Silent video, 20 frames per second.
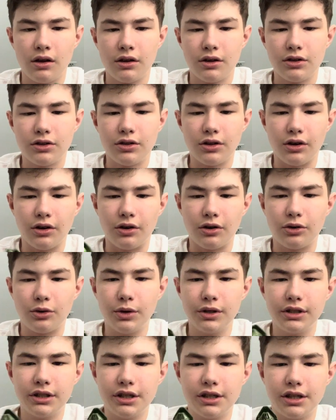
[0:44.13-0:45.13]
So,
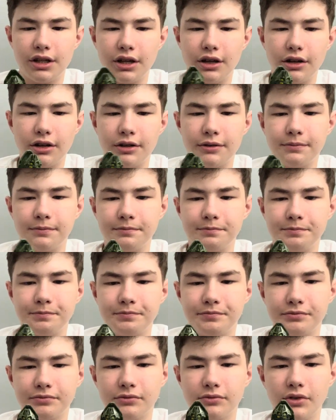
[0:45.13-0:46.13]
Quintus here
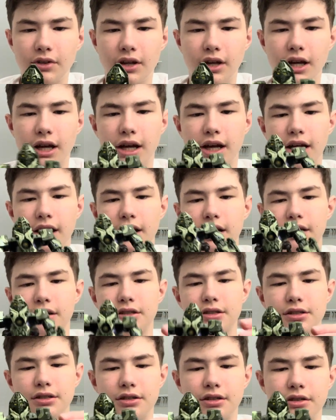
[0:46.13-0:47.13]

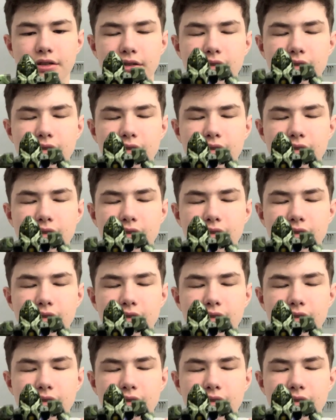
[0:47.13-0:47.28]
has